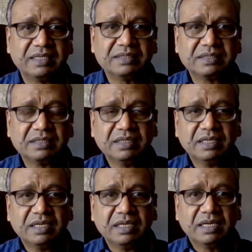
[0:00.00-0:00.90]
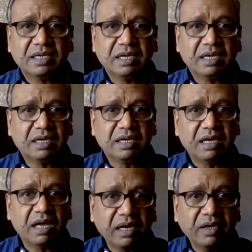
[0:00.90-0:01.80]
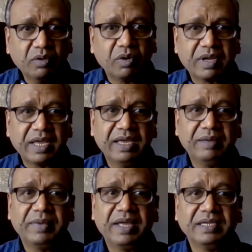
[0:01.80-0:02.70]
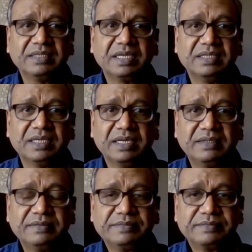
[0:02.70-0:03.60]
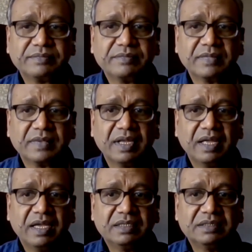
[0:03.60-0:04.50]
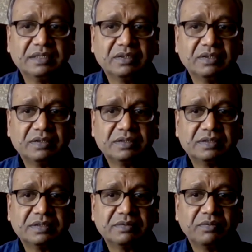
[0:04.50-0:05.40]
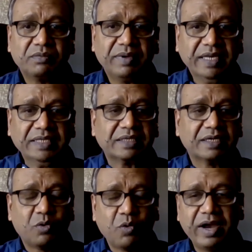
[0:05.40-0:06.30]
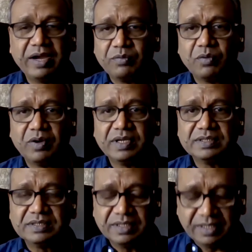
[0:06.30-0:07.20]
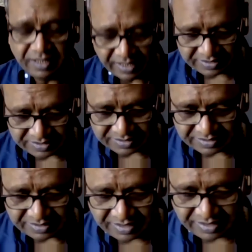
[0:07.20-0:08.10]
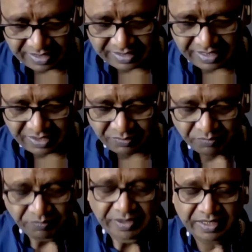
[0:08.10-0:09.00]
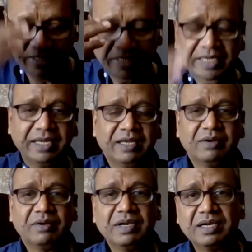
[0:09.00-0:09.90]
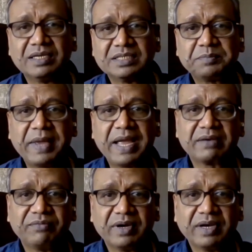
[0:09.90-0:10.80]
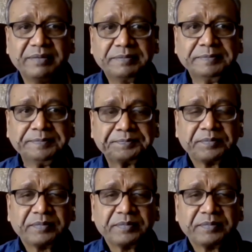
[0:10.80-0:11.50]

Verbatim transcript: asked, uh, "Are you okay marrying Sanjay?" And she goes, very quiet voice, "Yes," and head down with a you know little respect for him.